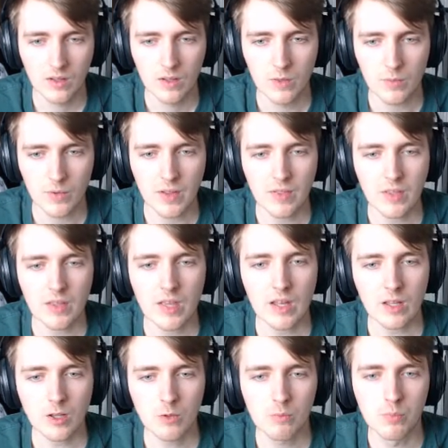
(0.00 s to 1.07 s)
But I think getting
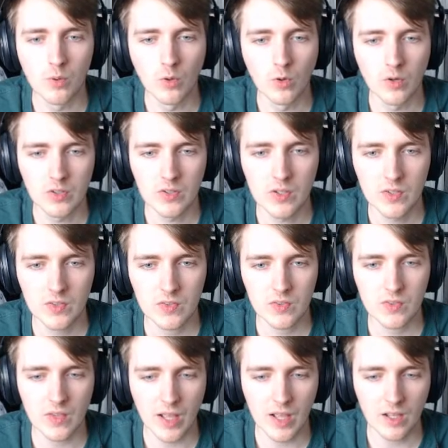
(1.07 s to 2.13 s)
the board
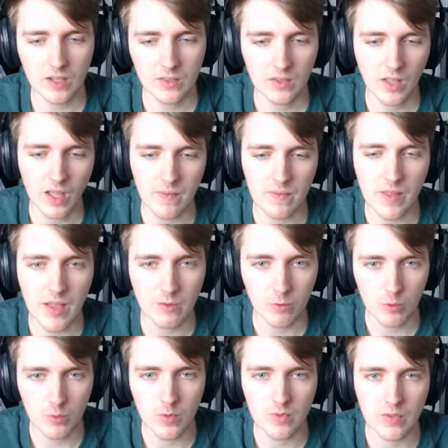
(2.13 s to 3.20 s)
stacked and then
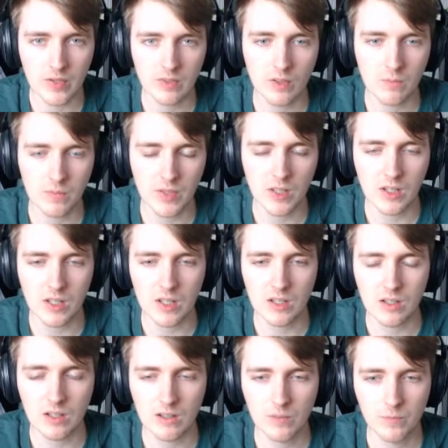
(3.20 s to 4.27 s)
removing something and
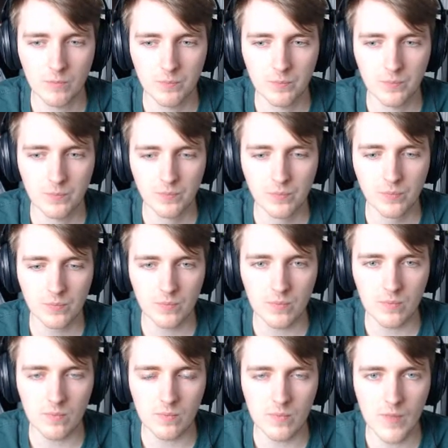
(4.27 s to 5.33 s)
hitting
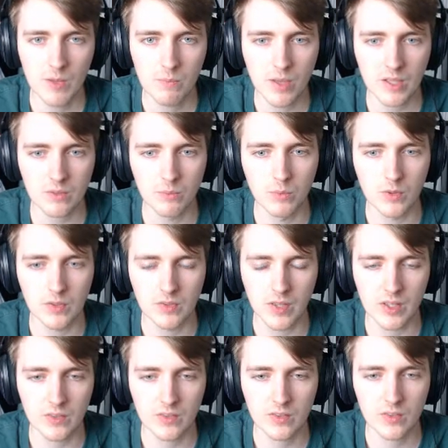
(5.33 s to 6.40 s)
makes more
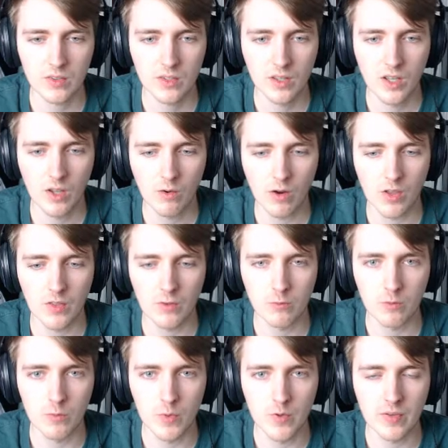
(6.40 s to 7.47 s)
sense. Rather than
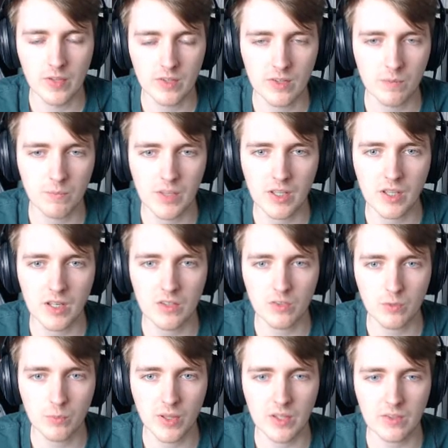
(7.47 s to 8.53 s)
removing something and he just
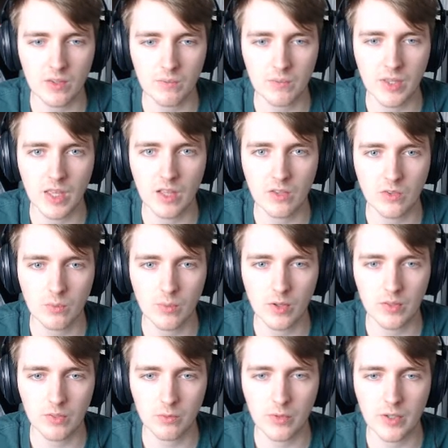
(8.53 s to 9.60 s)
plays something else, we got
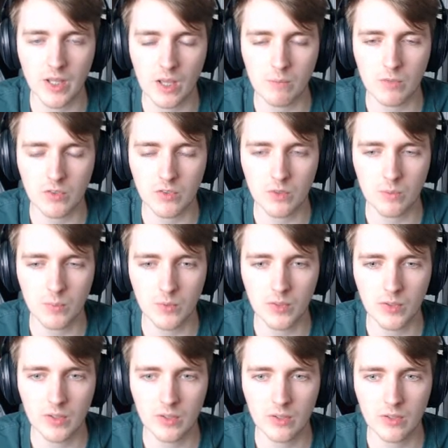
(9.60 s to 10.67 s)
3 damage on the board.